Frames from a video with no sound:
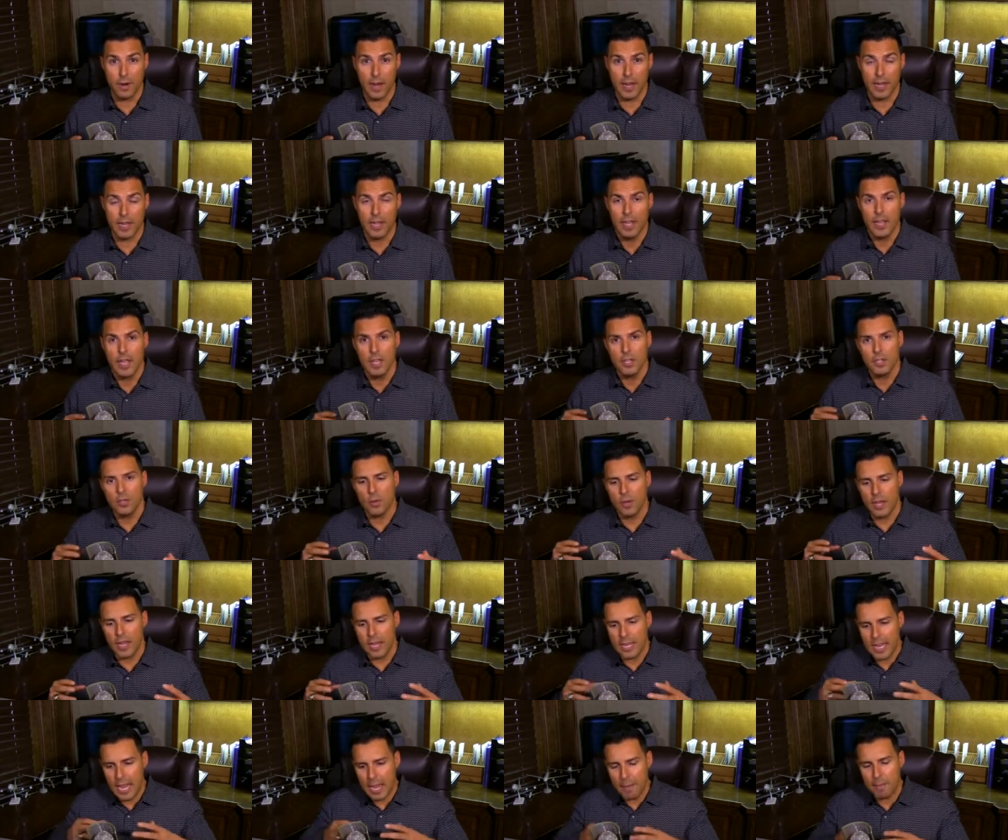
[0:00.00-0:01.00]
right? So
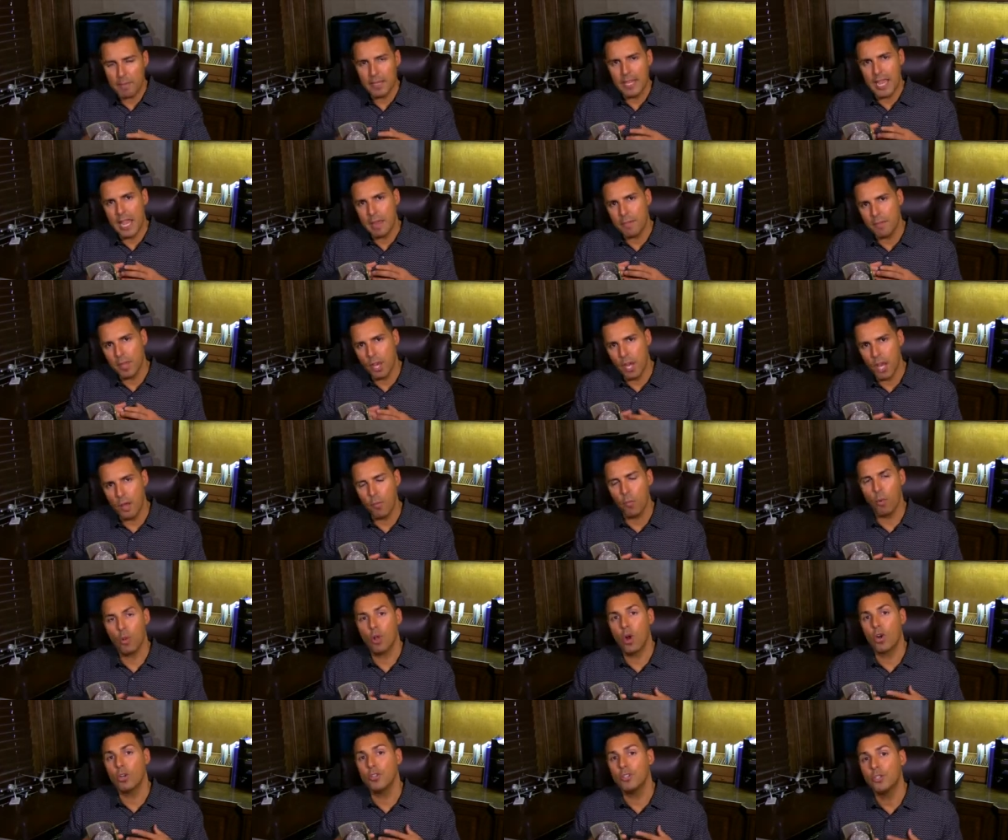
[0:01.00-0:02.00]
it became the hub.
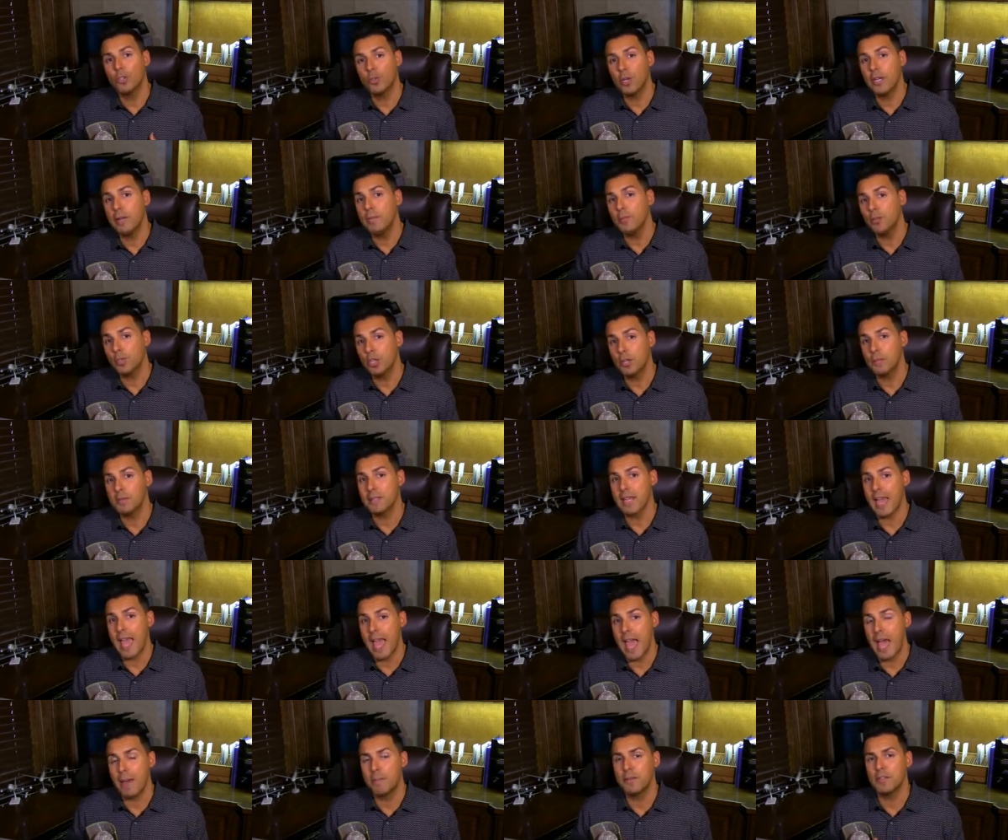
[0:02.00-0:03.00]
Well, our Dream Trips
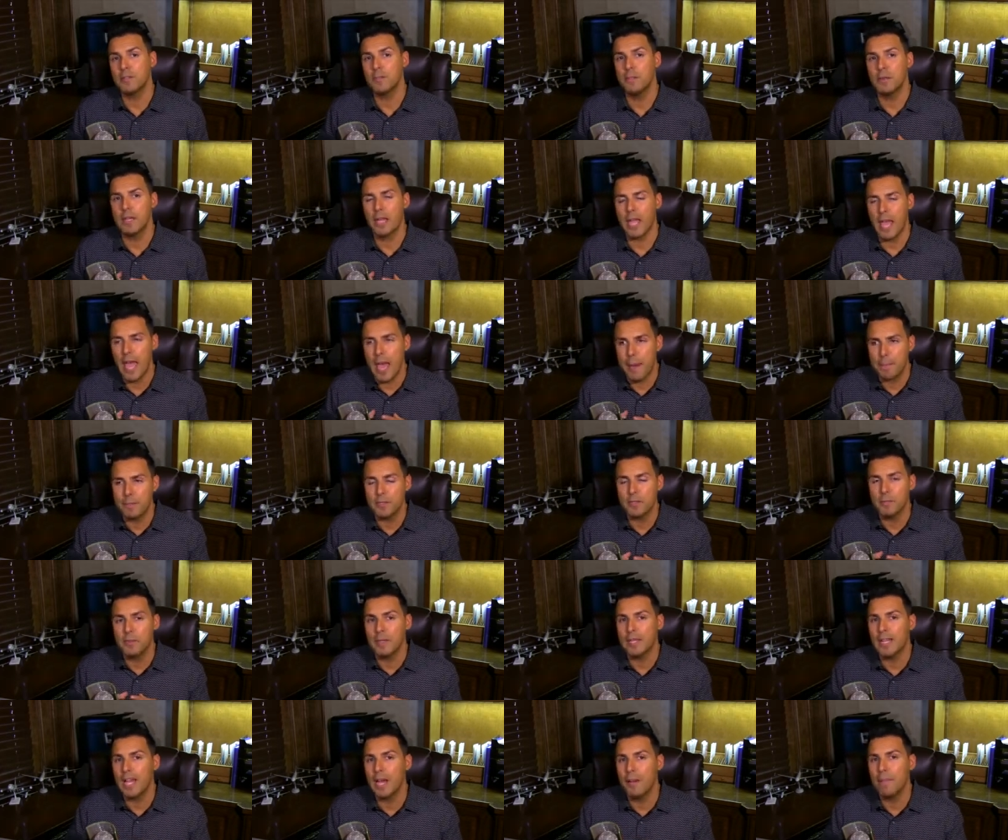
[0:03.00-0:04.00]
app is
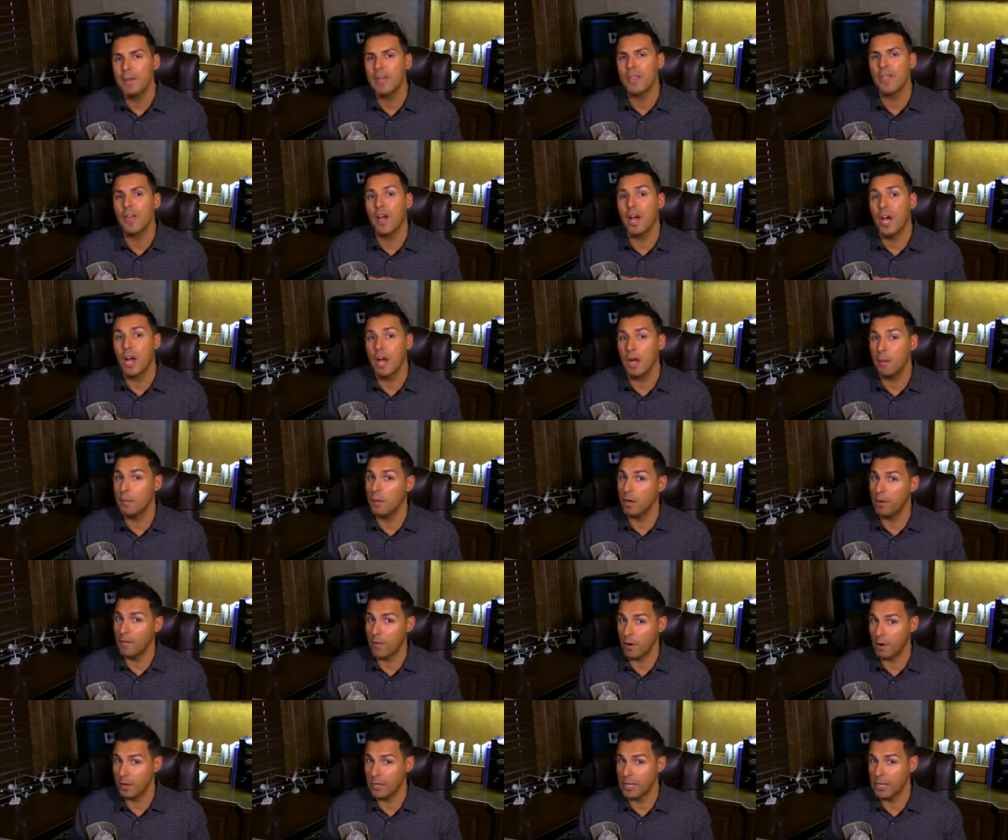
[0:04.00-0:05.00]
becoming the hub
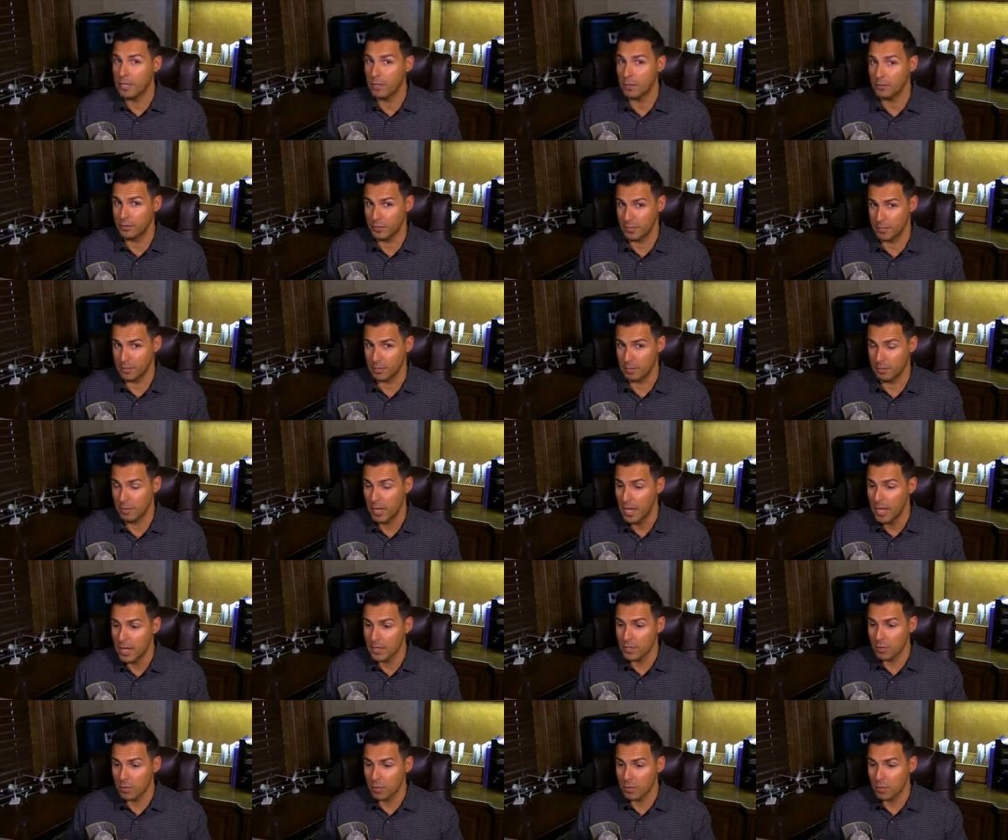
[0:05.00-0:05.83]
of our ecosystem.